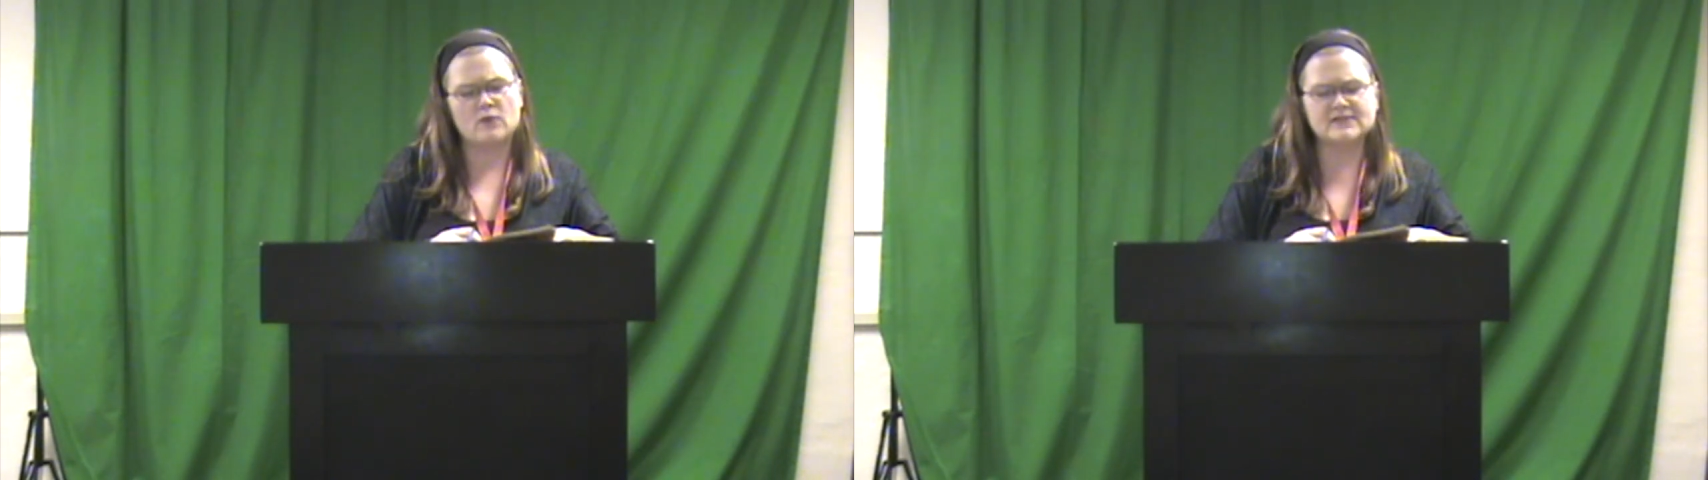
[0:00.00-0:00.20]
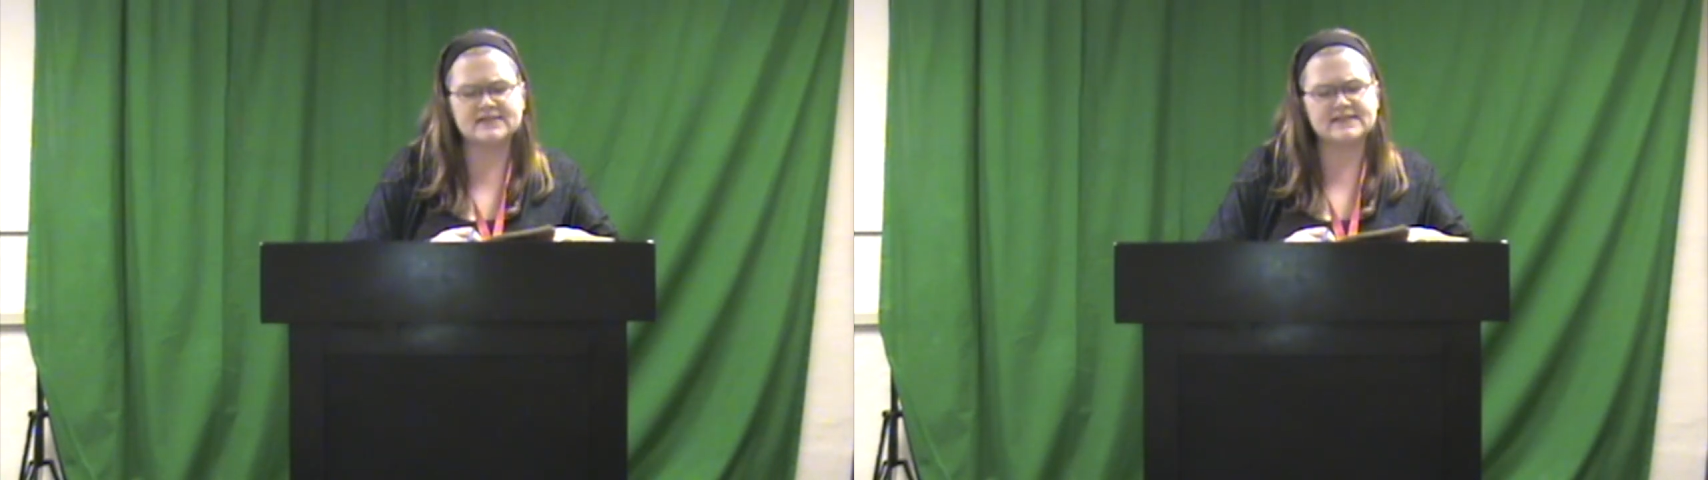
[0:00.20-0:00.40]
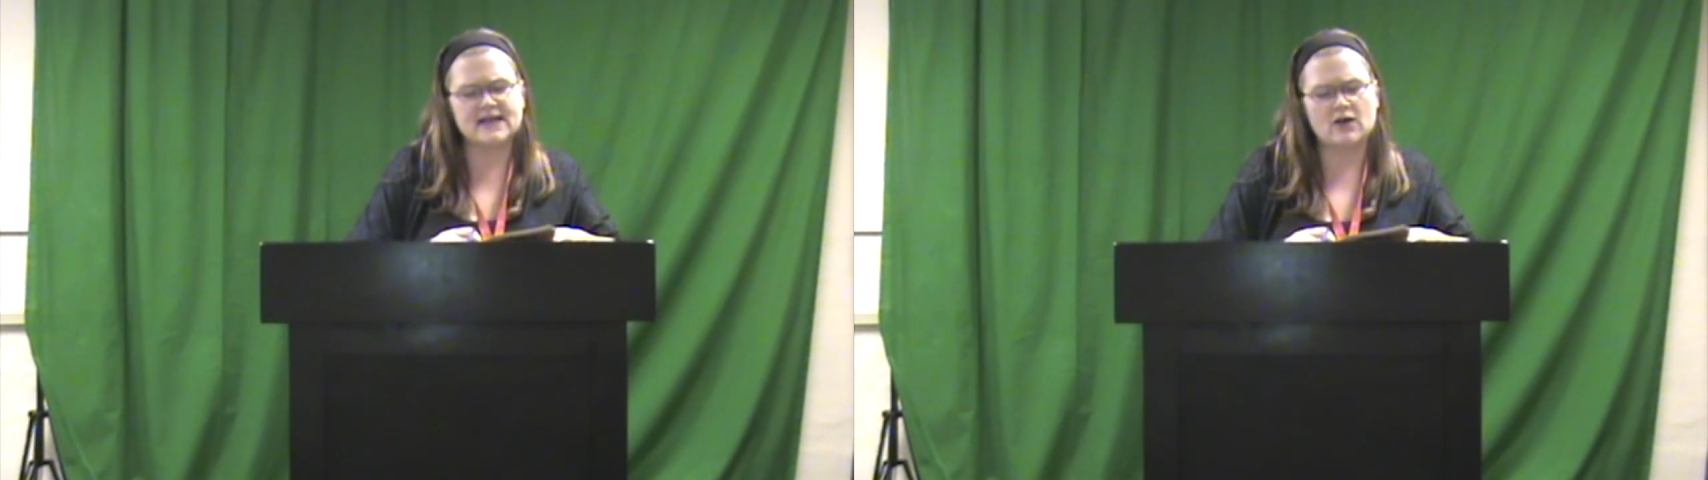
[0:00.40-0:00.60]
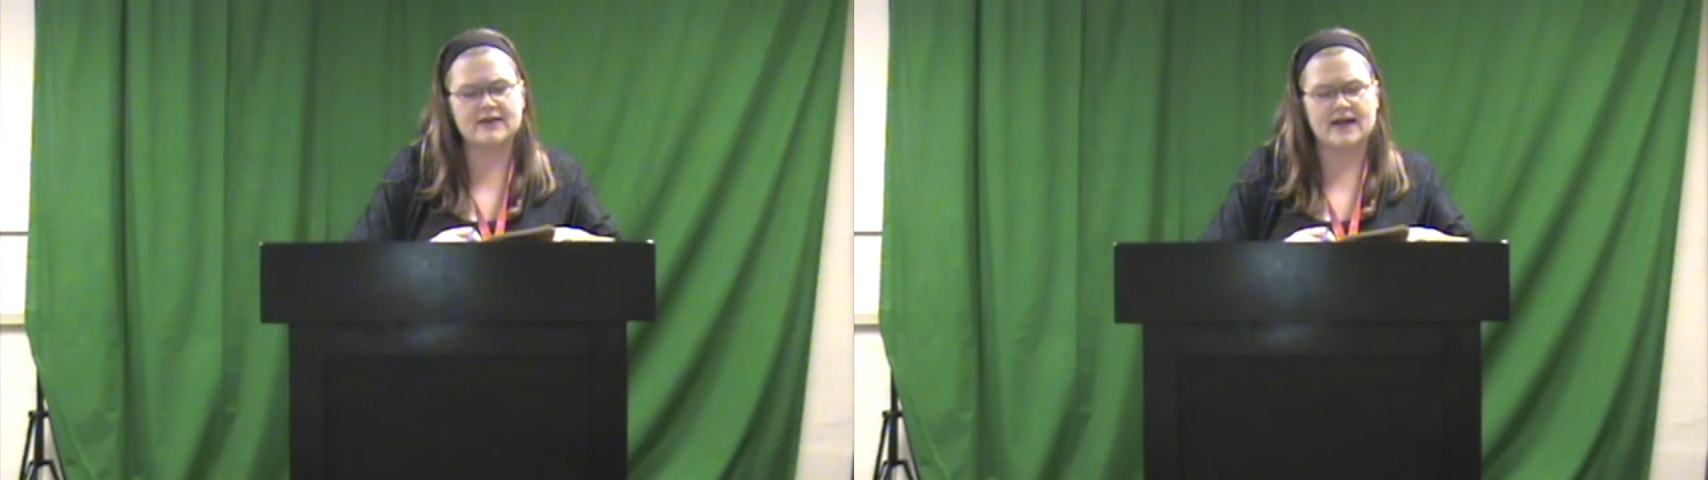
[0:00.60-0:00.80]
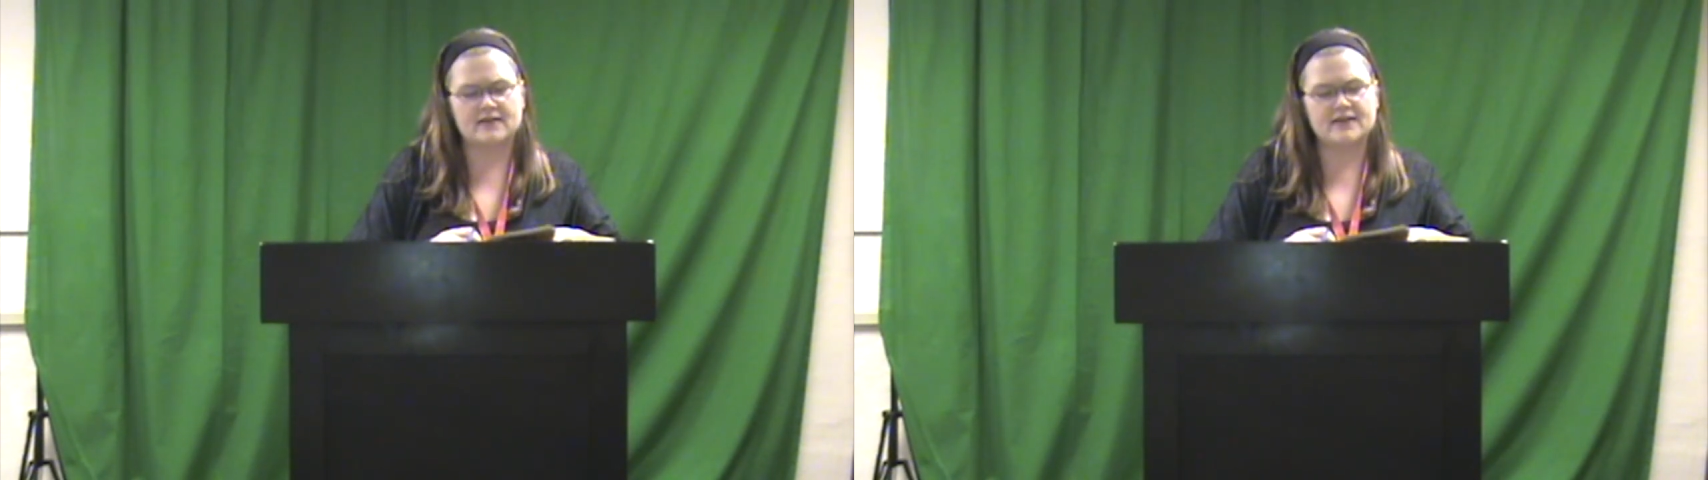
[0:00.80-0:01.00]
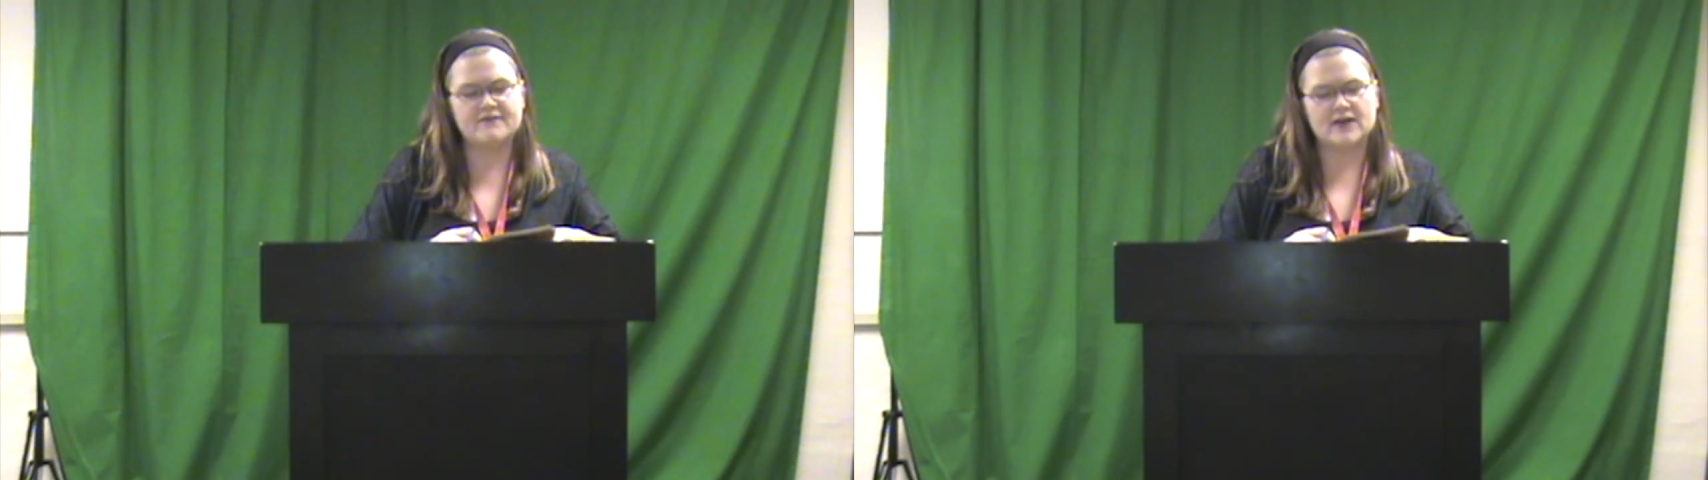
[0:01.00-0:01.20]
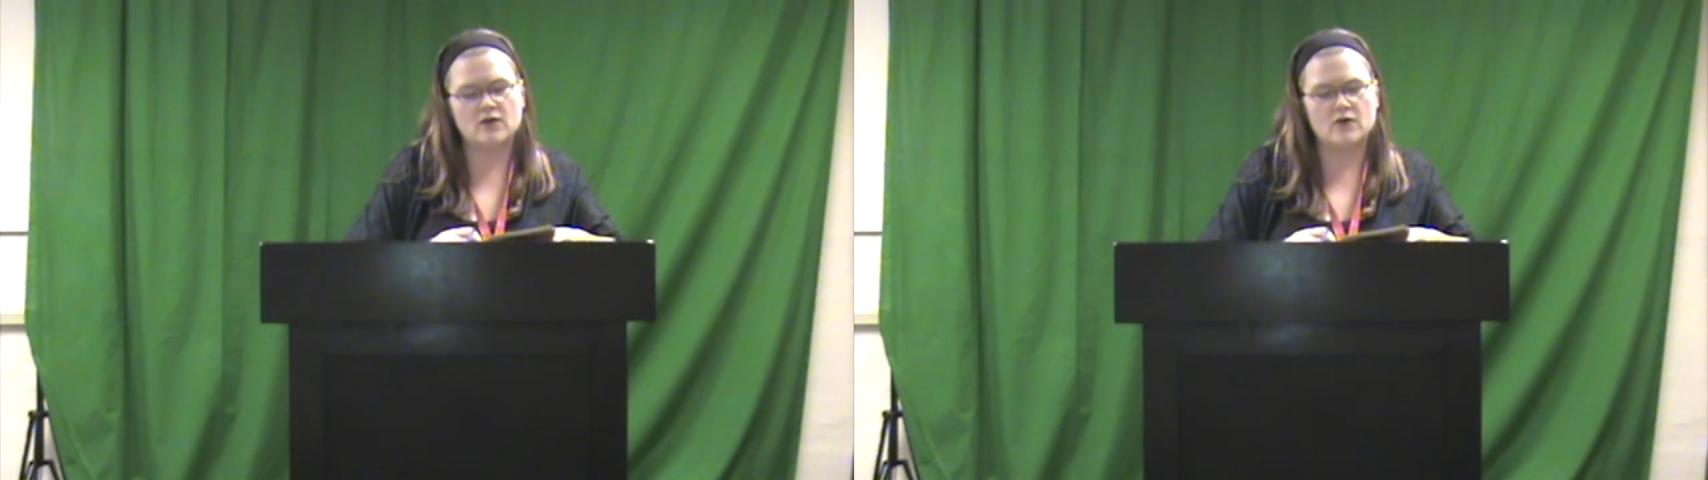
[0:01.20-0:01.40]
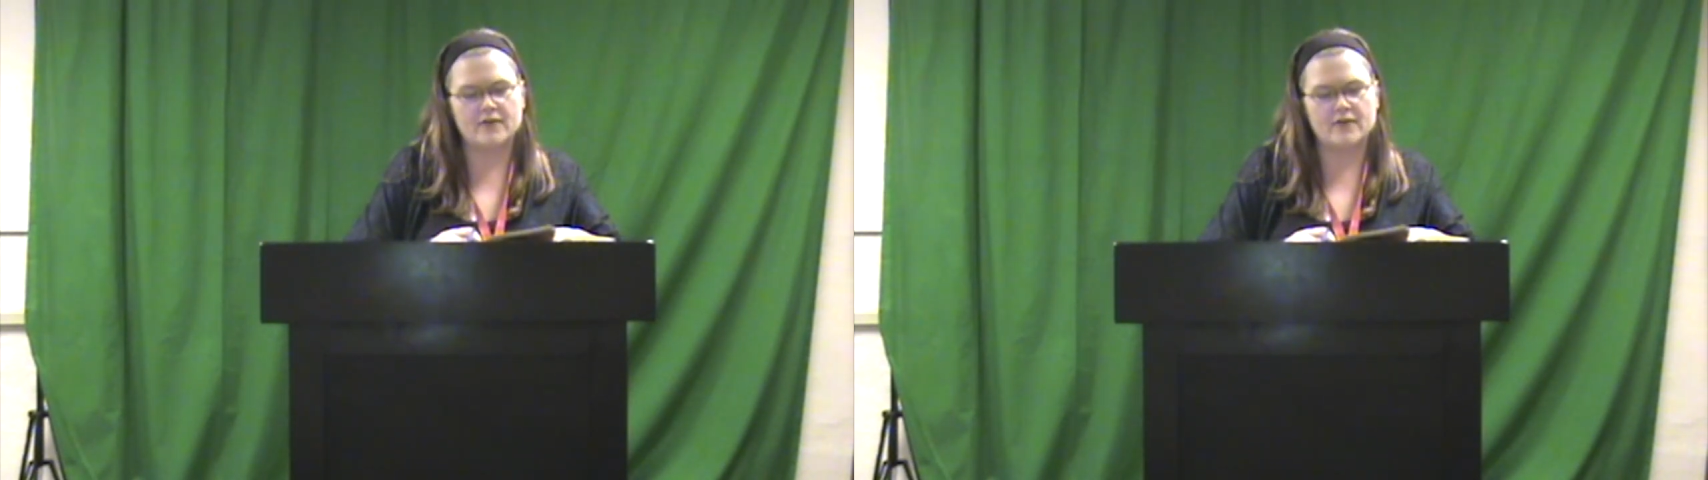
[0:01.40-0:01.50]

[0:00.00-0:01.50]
Was this how Natalie felt